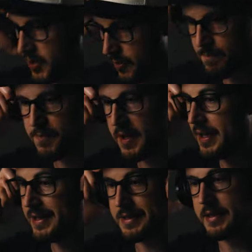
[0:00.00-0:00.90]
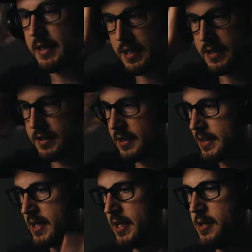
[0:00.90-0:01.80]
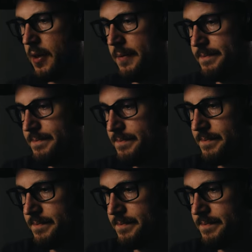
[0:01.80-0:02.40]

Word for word: So let's get into it.